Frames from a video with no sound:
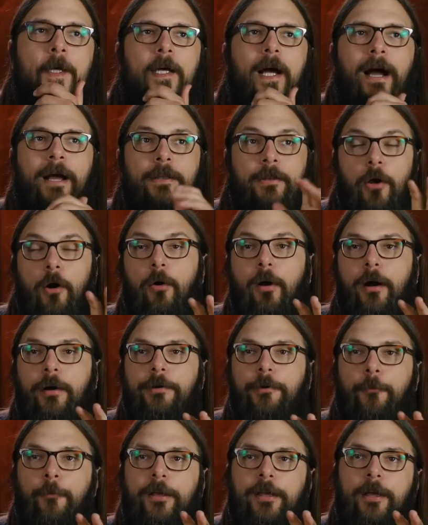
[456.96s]
I know how
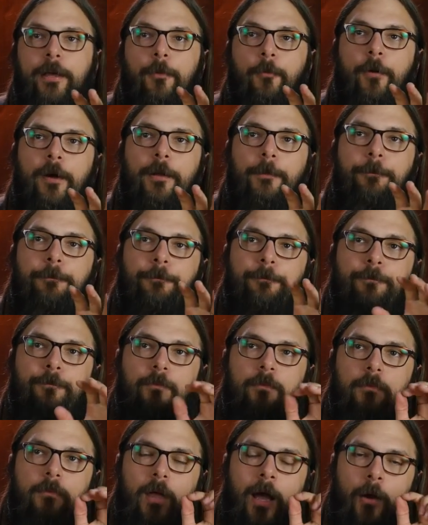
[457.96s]
your weekend went.
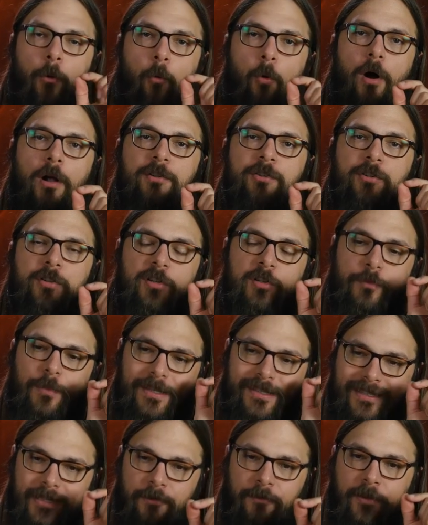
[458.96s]
I want you to
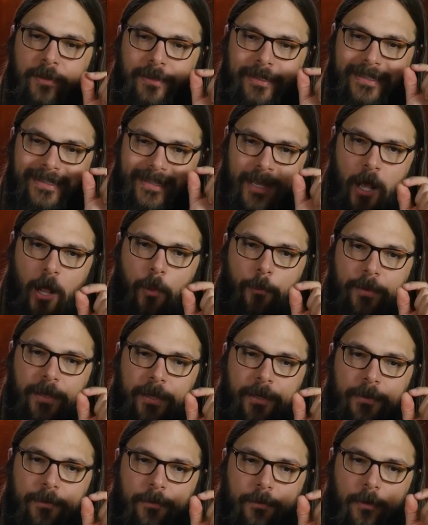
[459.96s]
specifically tell
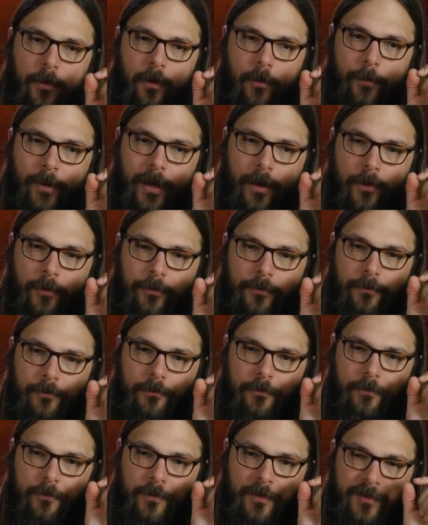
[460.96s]
me about
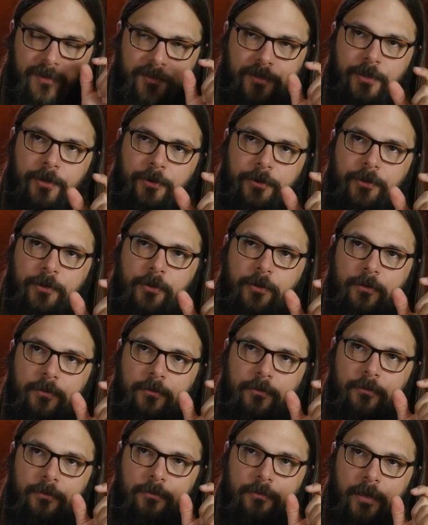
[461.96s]
the cereal
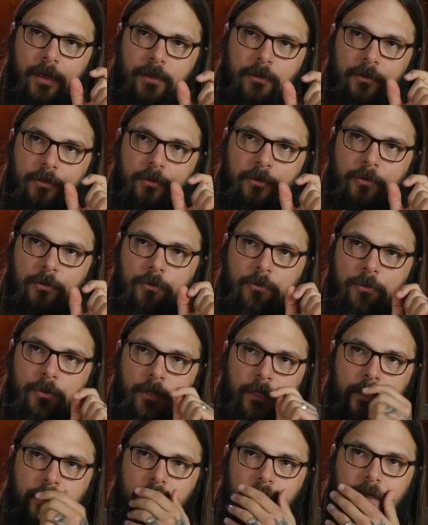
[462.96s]
that you
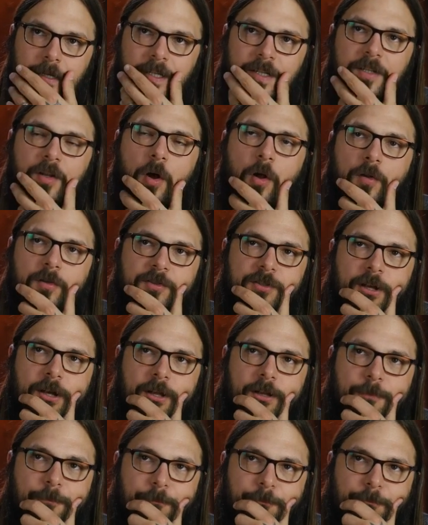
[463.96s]
indulged
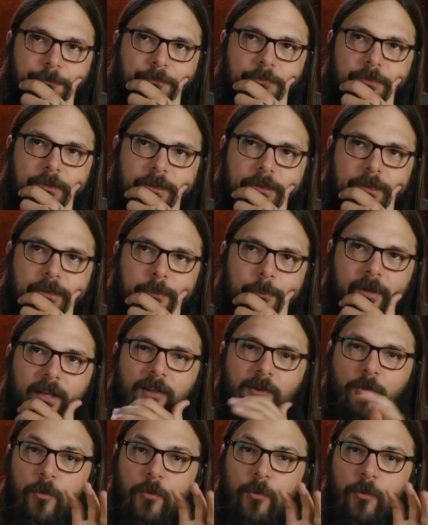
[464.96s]
on. Because